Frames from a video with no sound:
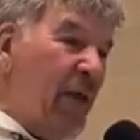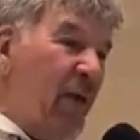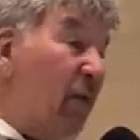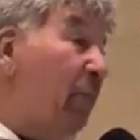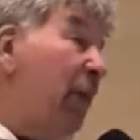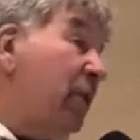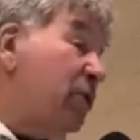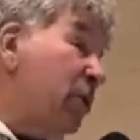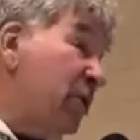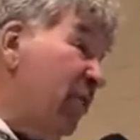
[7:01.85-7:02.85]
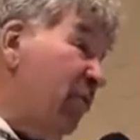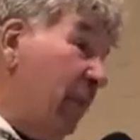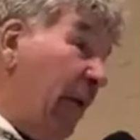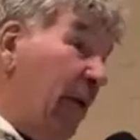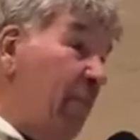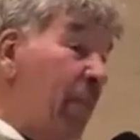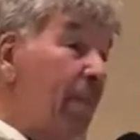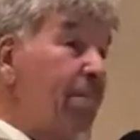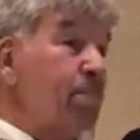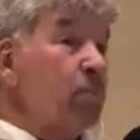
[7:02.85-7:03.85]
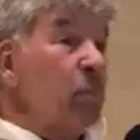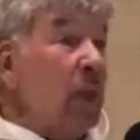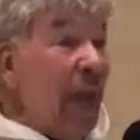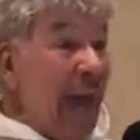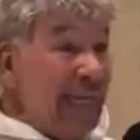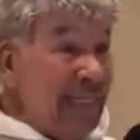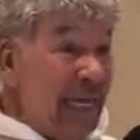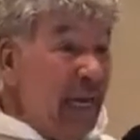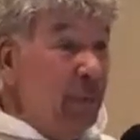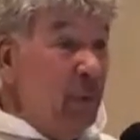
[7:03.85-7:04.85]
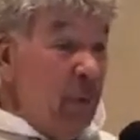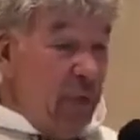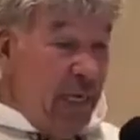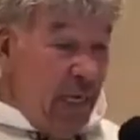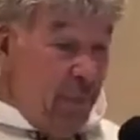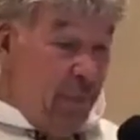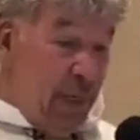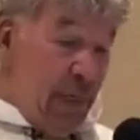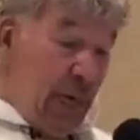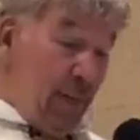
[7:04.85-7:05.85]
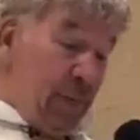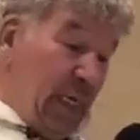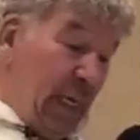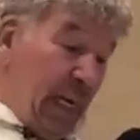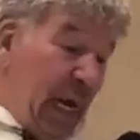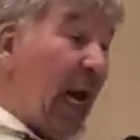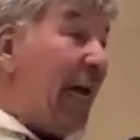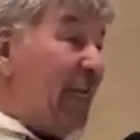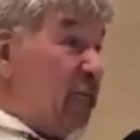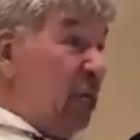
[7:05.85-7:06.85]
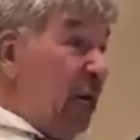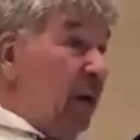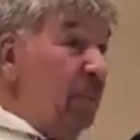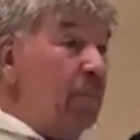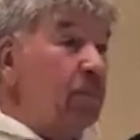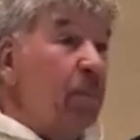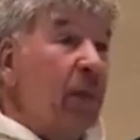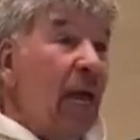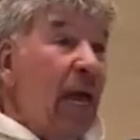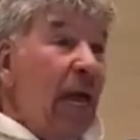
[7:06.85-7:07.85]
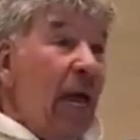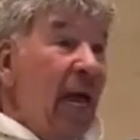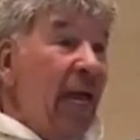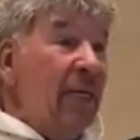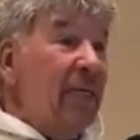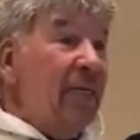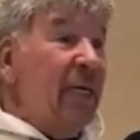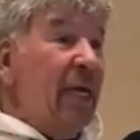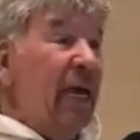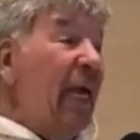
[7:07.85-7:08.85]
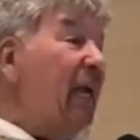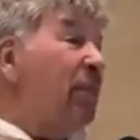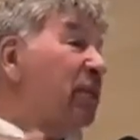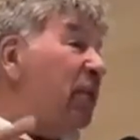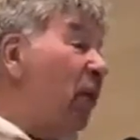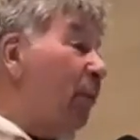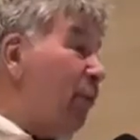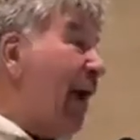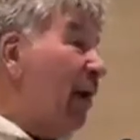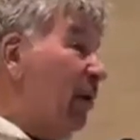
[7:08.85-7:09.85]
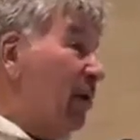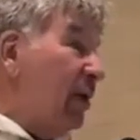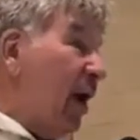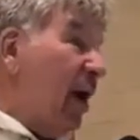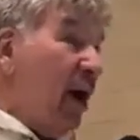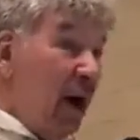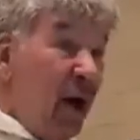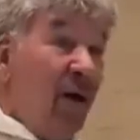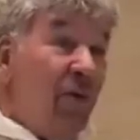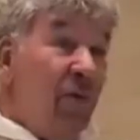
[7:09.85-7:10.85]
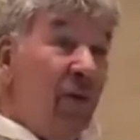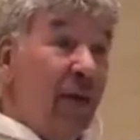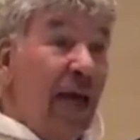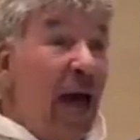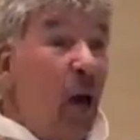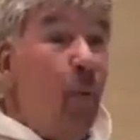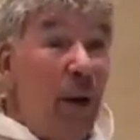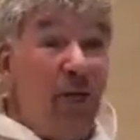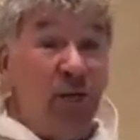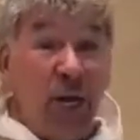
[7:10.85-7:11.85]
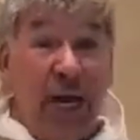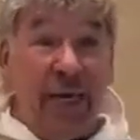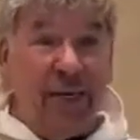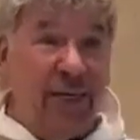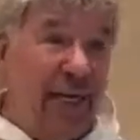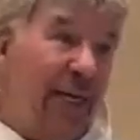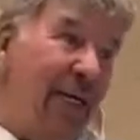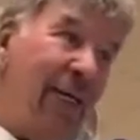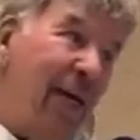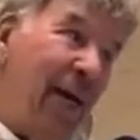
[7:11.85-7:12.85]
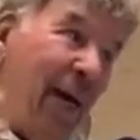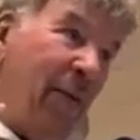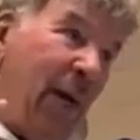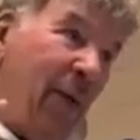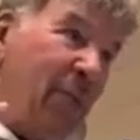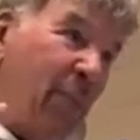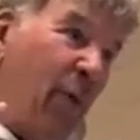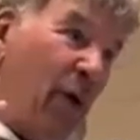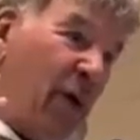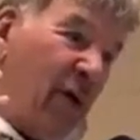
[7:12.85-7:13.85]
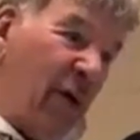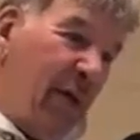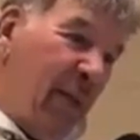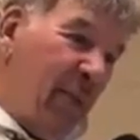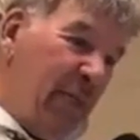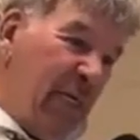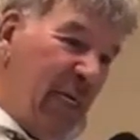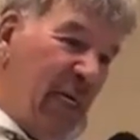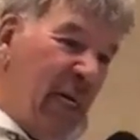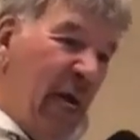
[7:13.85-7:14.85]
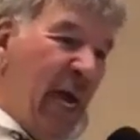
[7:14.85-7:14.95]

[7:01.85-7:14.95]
there are pictures of me at table with him, and I was on like a high chair. And he was so proud of how much I could eat. I, I was a porker, uh, let me tell you.